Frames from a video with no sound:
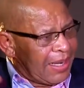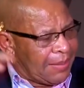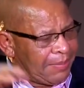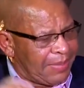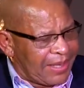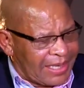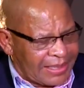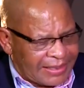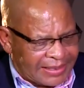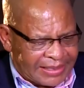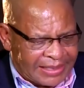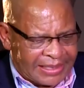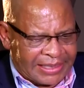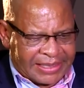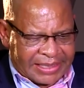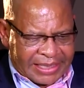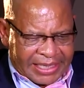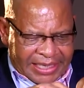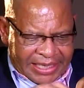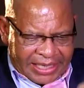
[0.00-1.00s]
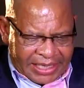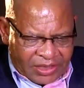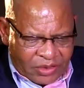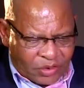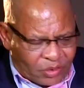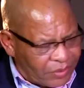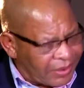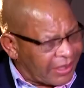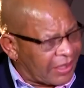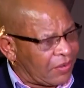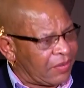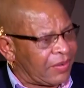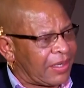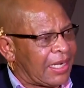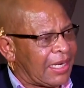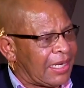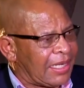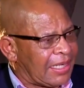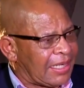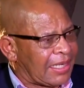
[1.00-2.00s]
urbanization into the
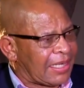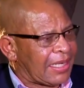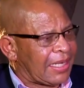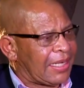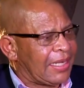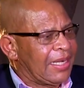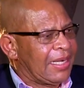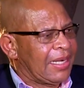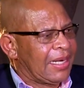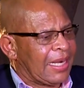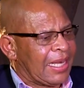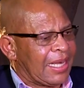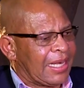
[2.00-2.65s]
rural area, yeah.